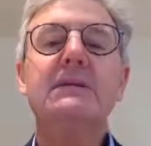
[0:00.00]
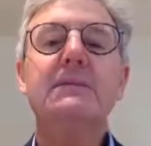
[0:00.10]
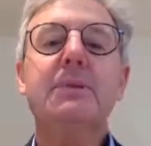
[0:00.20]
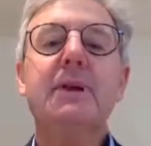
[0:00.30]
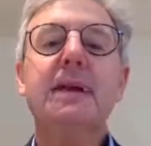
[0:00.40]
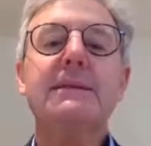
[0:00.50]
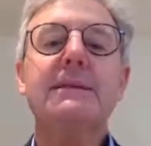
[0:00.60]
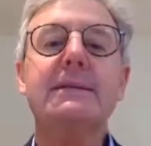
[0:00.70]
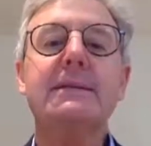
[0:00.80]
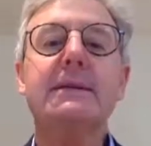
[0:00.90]

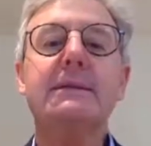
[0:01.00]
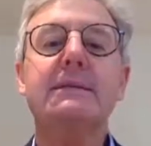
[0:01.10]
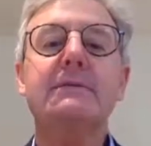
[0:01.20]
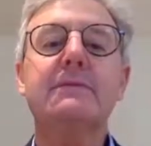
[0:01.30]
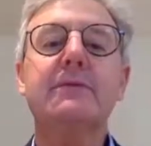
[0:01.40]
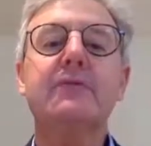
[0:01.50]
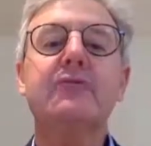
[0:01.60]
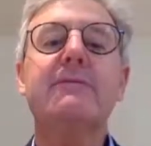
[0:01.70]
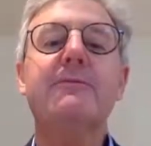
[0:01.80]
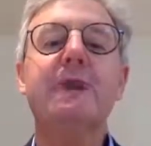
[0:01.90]
exercise of
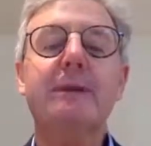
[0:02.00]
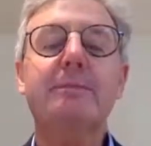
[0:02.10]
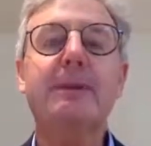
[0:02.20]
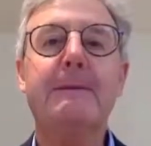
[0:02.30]
developing